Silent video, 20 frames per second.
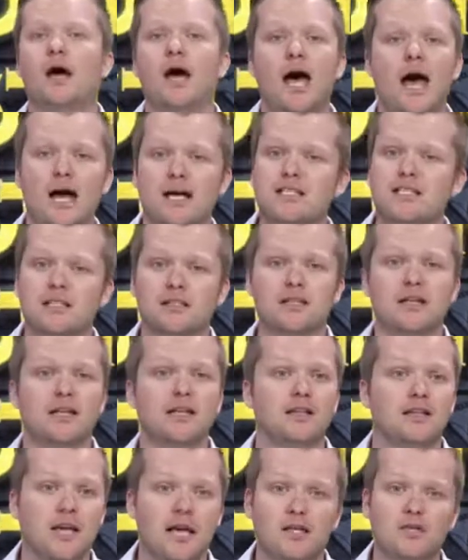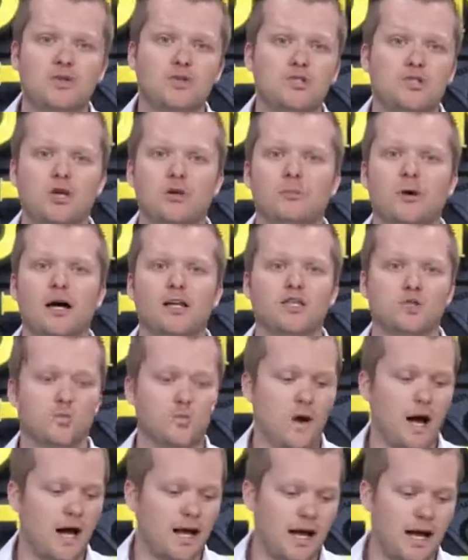Excellent. Thank you so much.
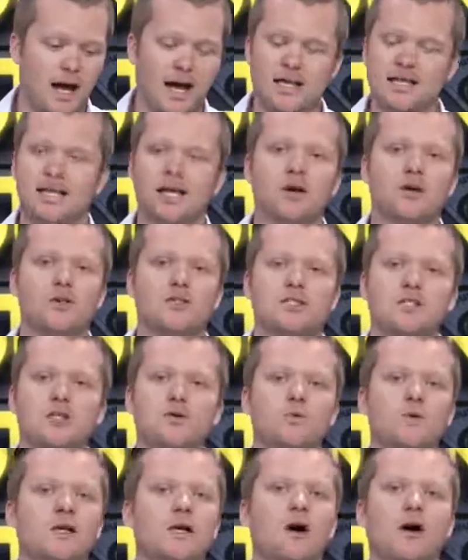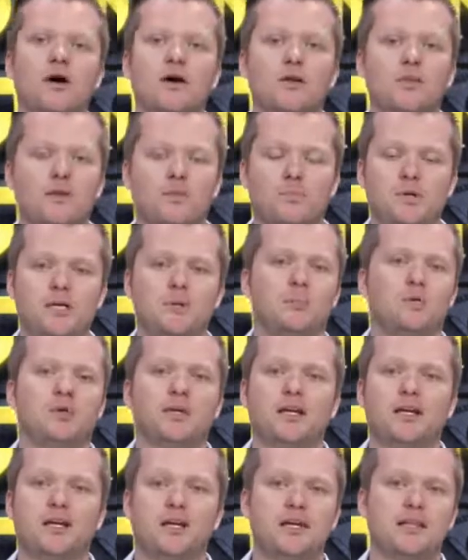I, I, guarantee we are the people
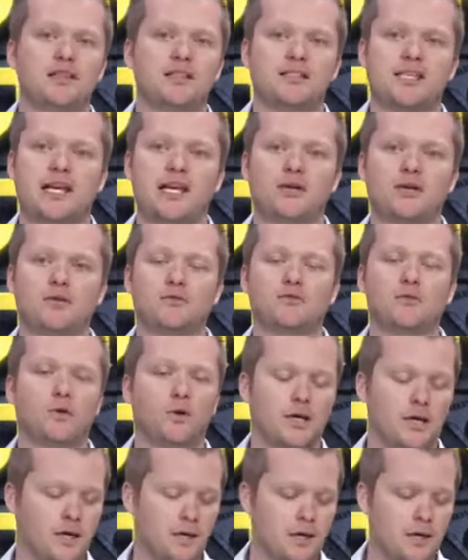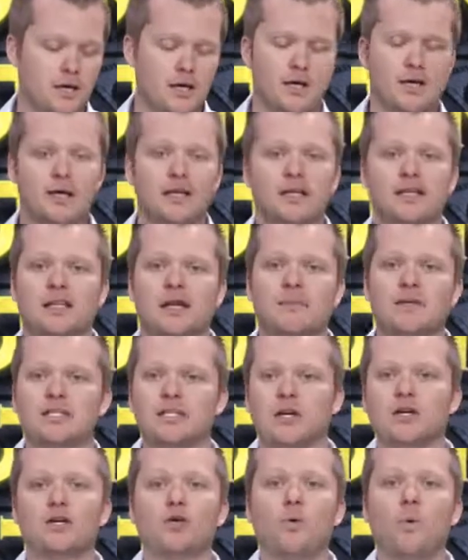that can get this handled for you. And let me
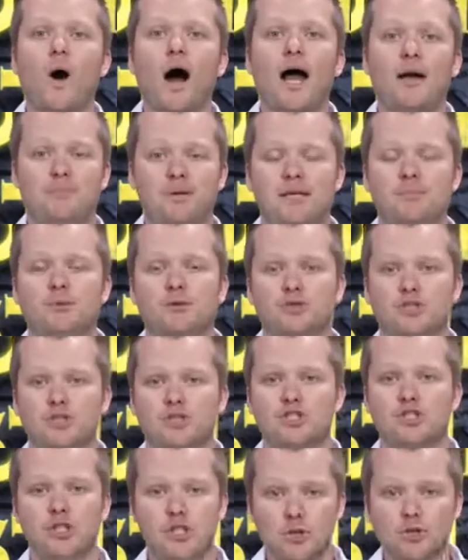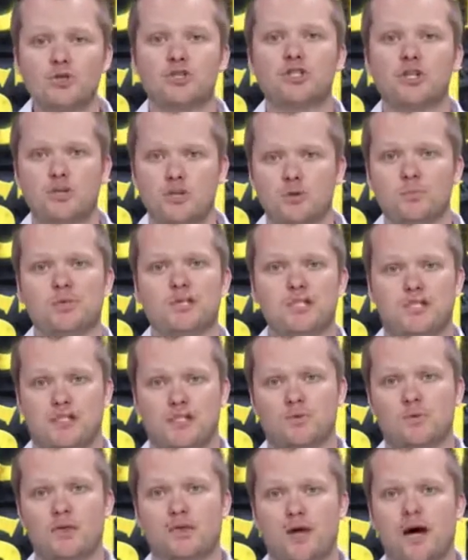tell you why people choose to do
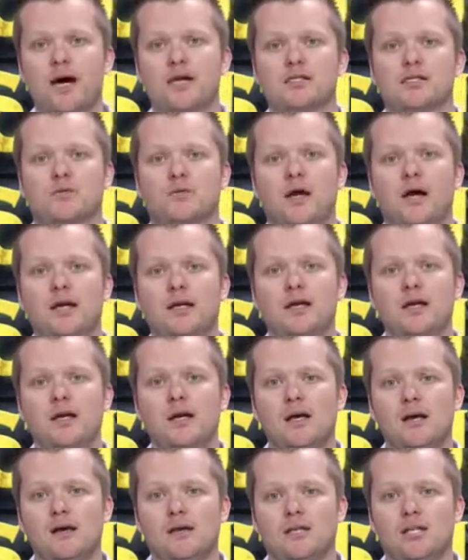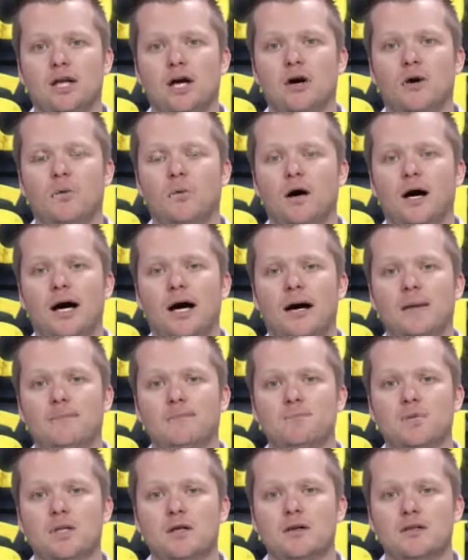business with us, right? You know,
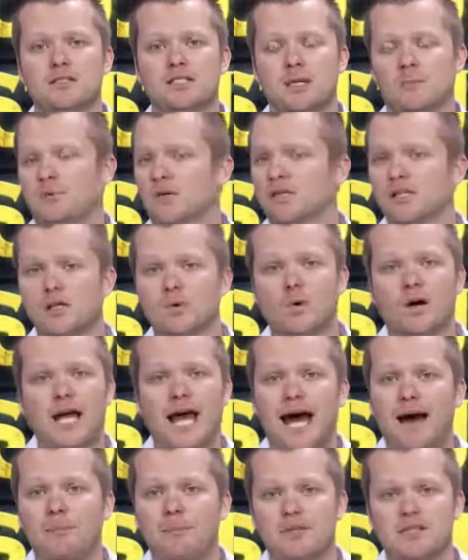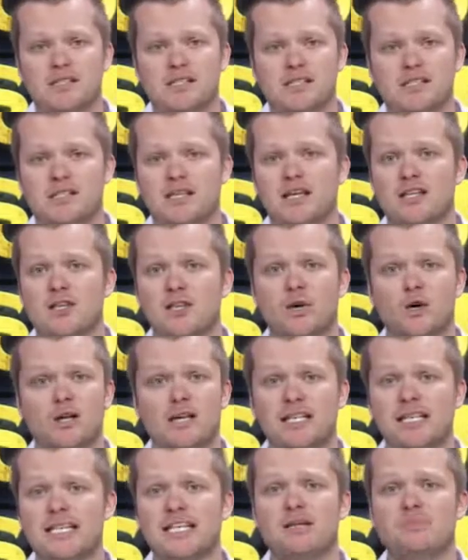um, typically what happens is they're in
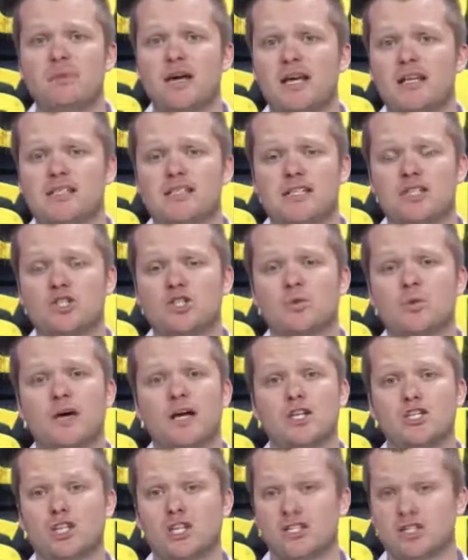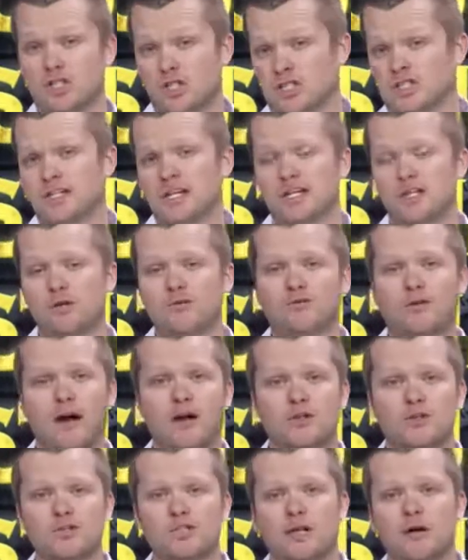a need-based situation, just like you
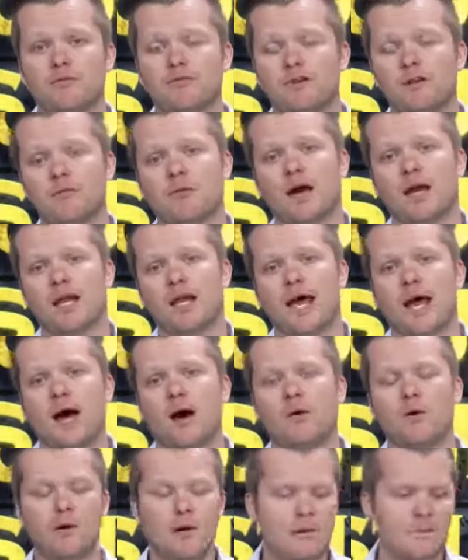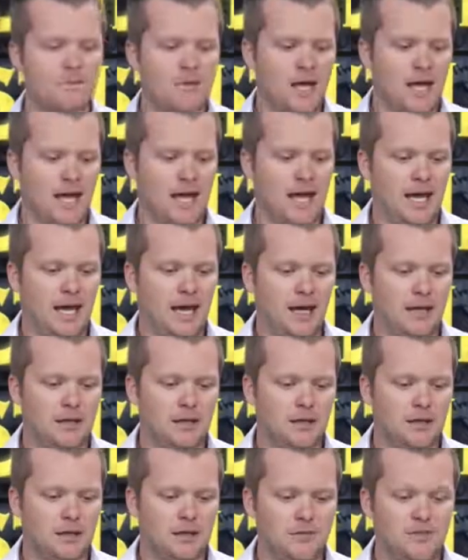found yourself in right now
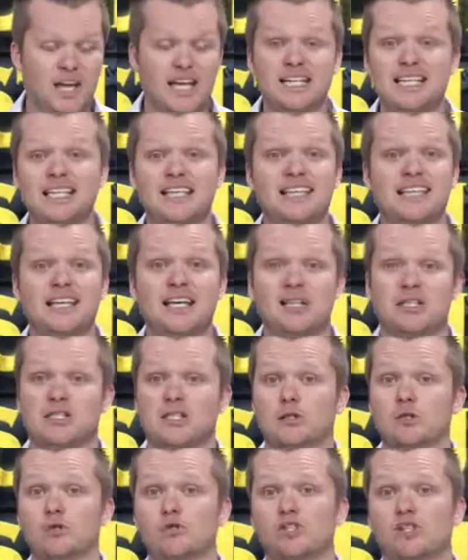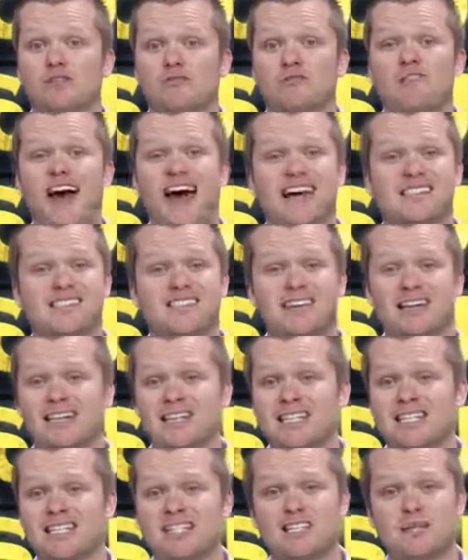and they need to get a solution fast and it
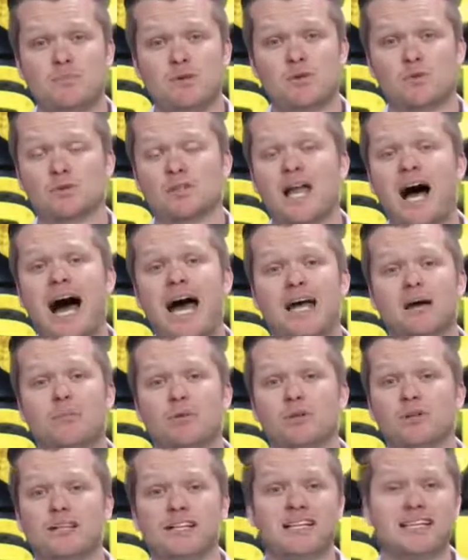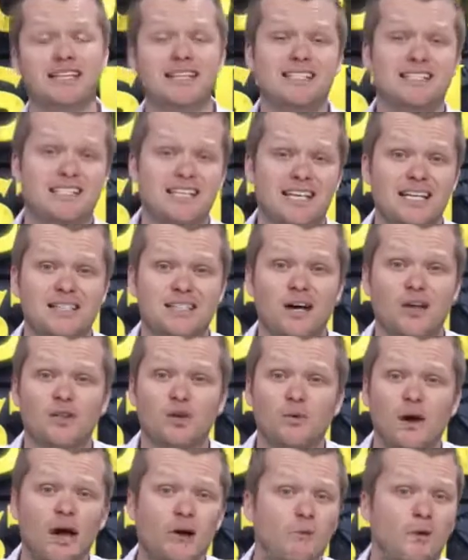needs to be reliable and it needs to get done
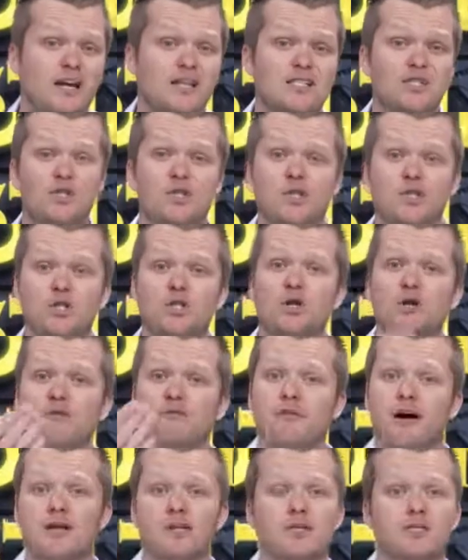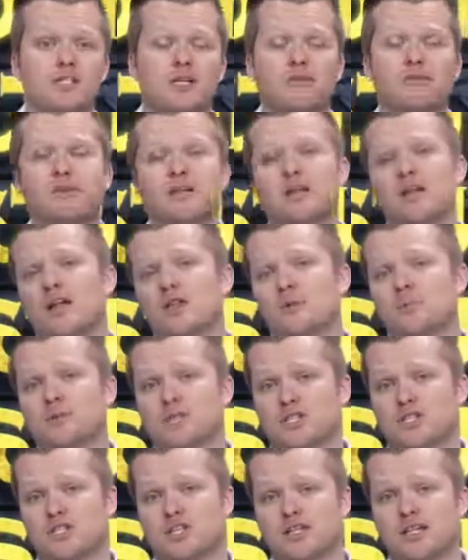the right way so that you don't find yourself in another
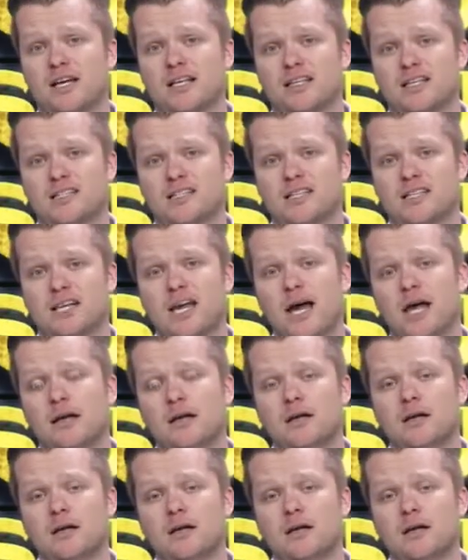position like this again.